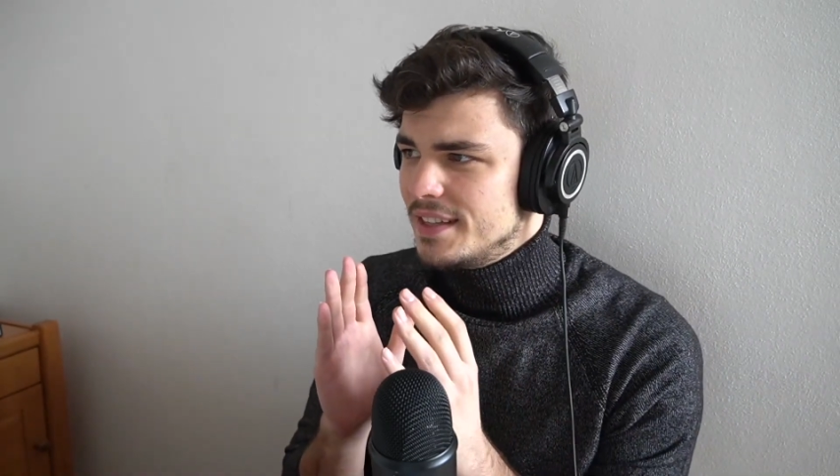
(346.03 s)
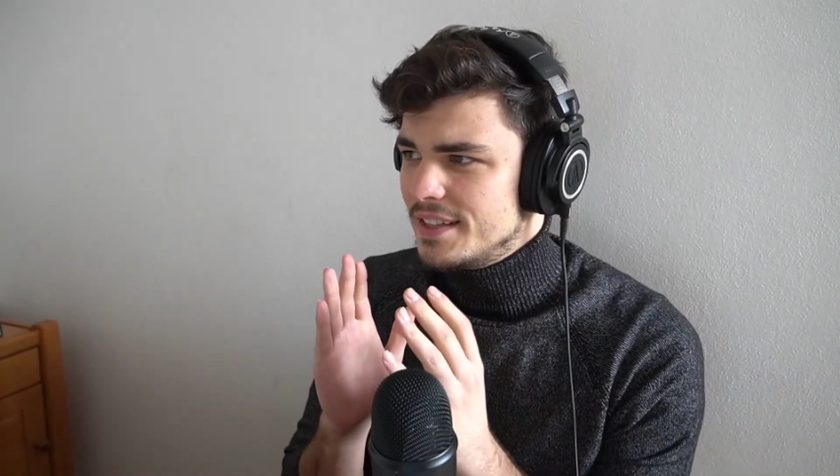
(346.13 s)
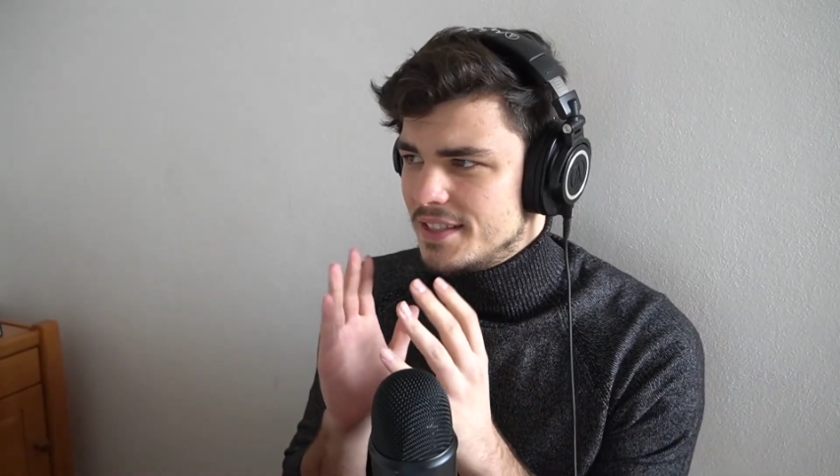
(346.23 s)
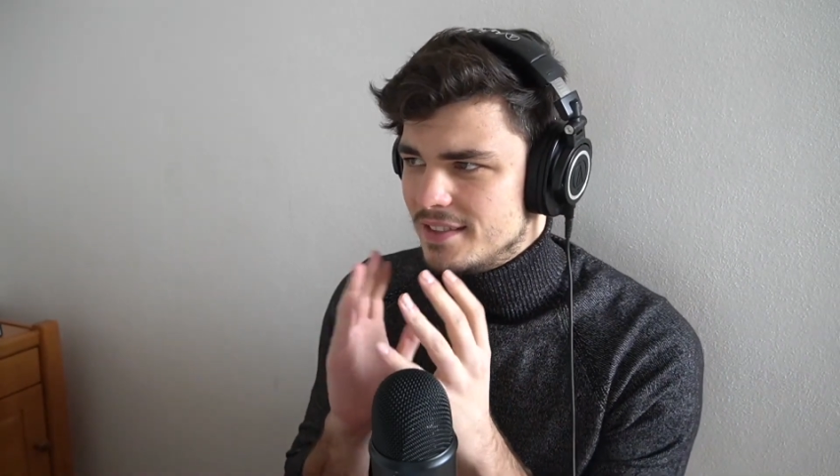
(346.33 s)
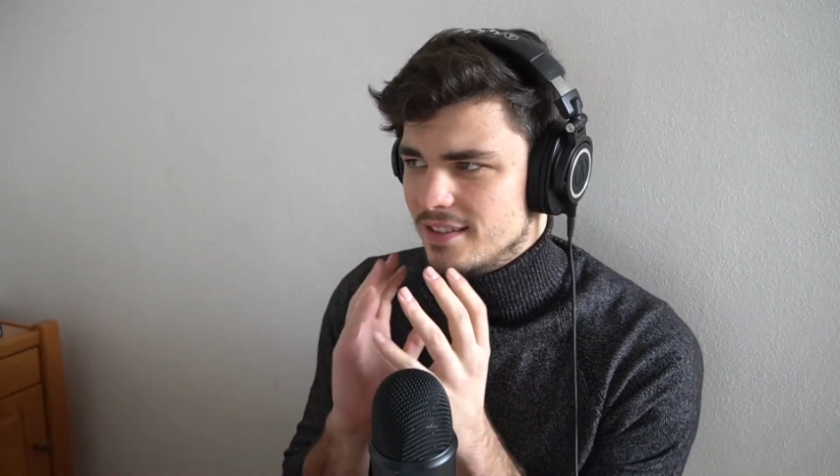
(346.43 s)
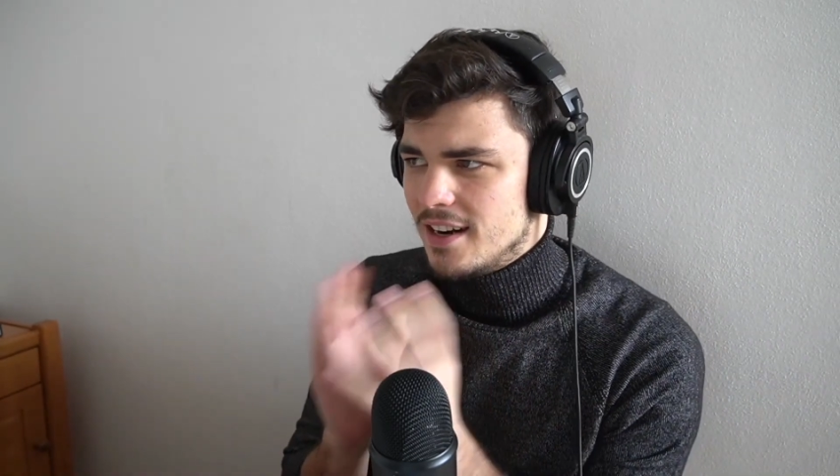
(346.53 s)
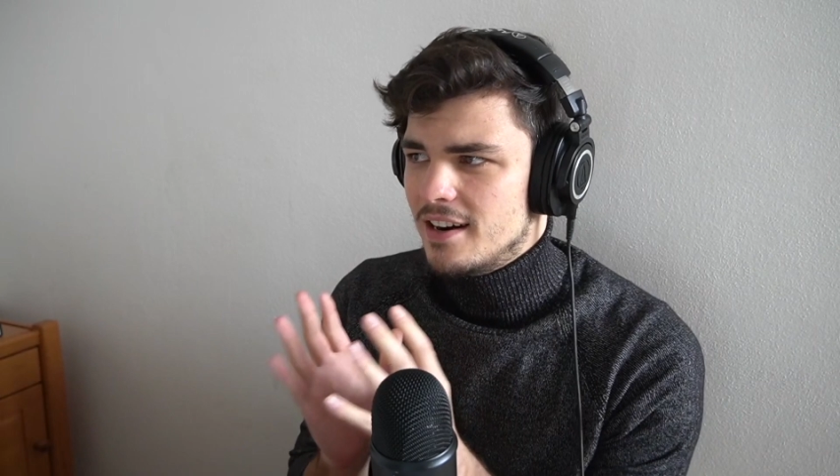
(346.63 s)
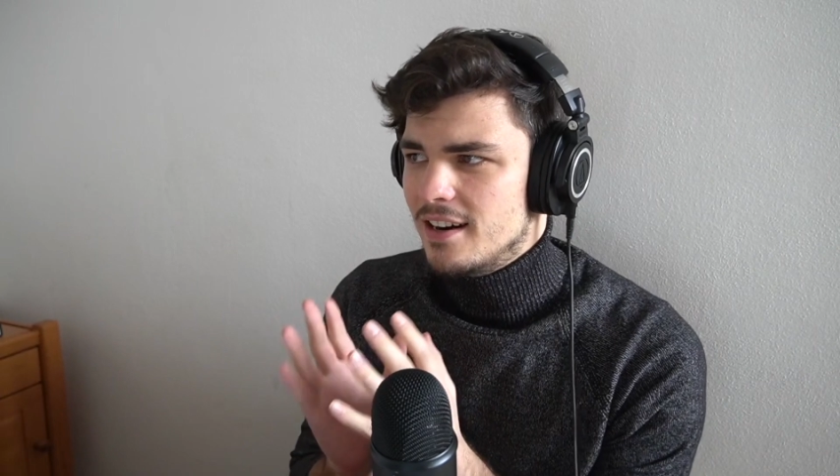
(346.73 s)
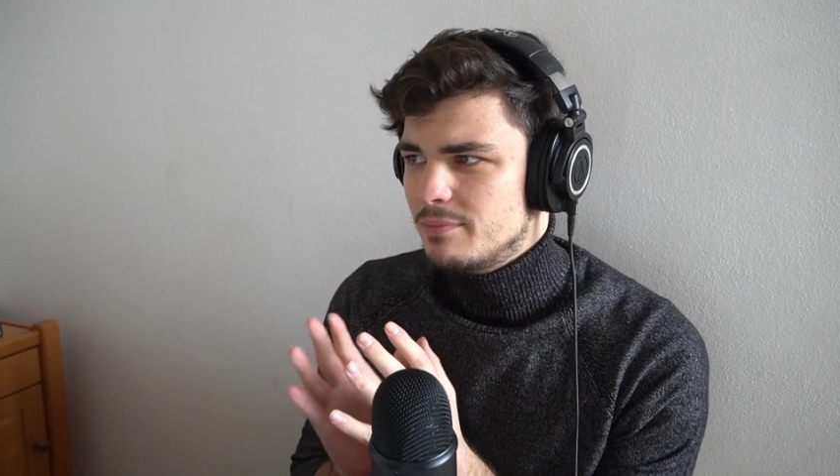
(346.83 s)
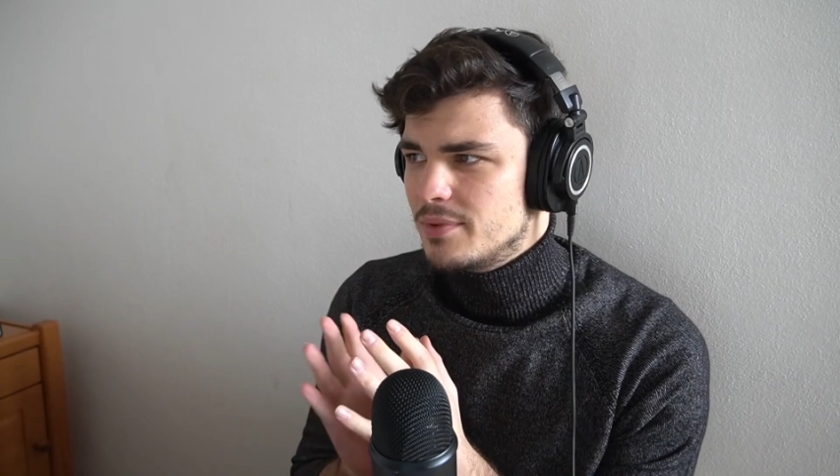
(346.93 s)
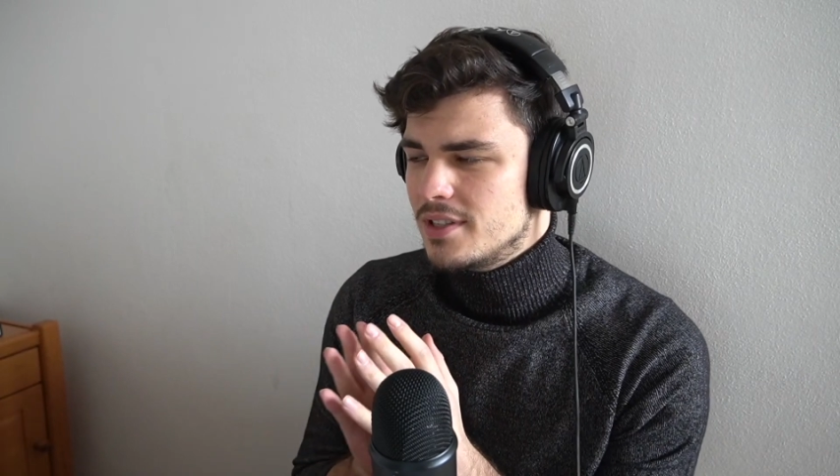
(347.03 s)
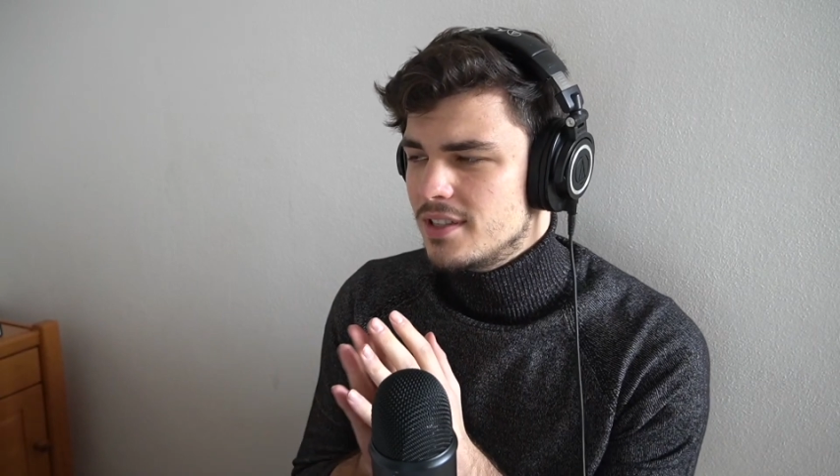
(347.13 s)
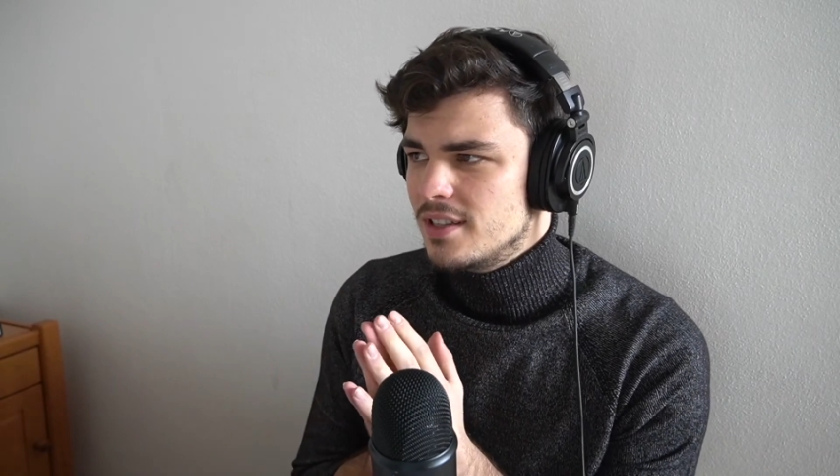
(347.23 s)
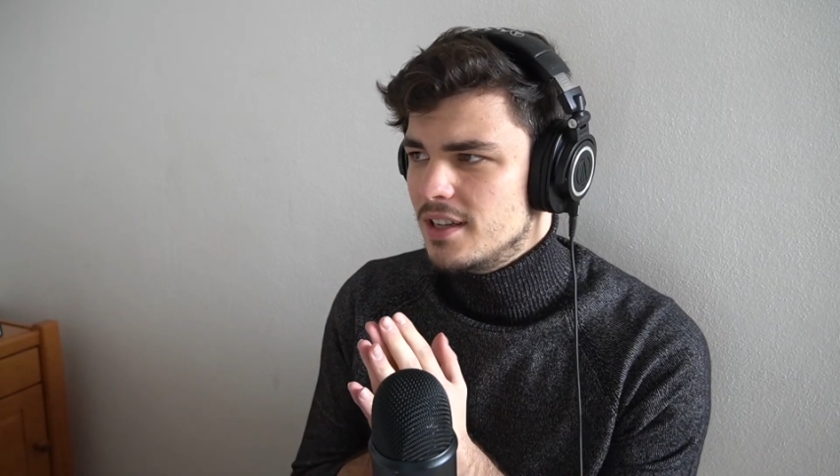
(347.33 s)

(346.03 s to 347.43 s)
startups,